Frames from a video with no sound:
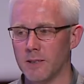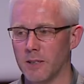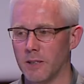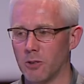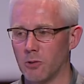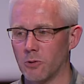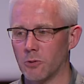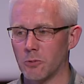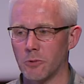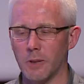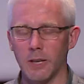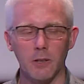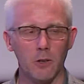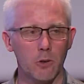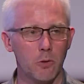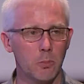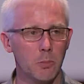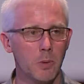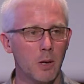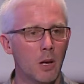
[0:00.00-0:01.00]
it on
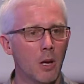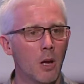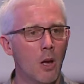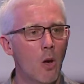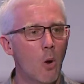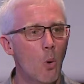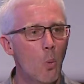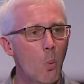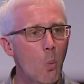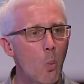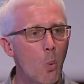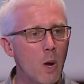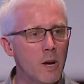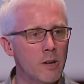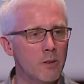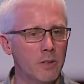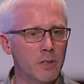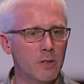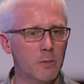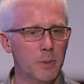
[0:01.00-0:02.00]
Readium.
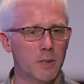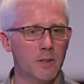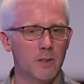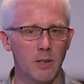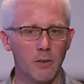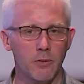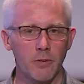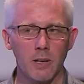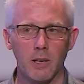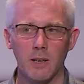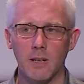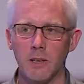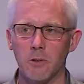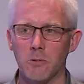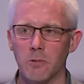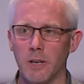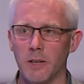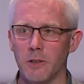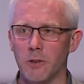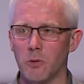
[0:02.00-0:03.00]
very specifically
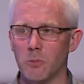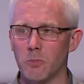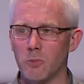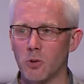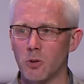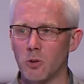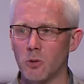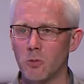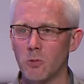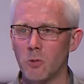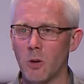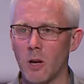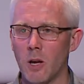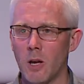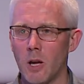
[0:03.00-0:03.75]
Readium 2.